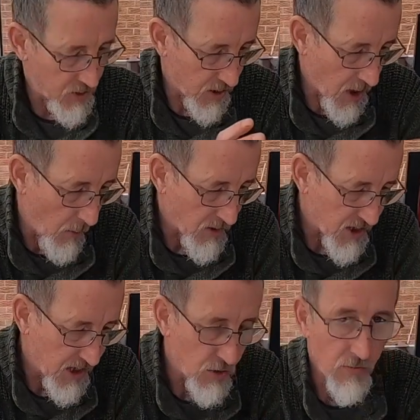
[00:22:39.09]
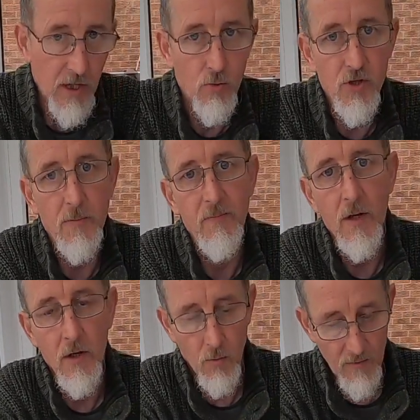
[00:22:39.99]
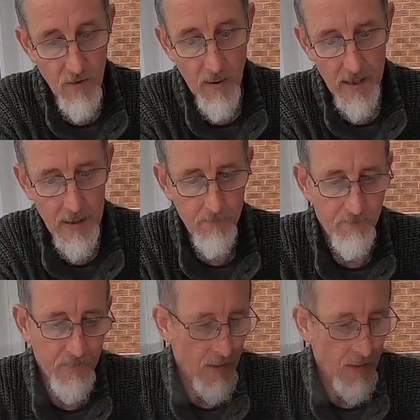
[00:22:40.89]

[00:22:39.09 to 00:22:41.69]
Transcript: to go onto these reels with the backing.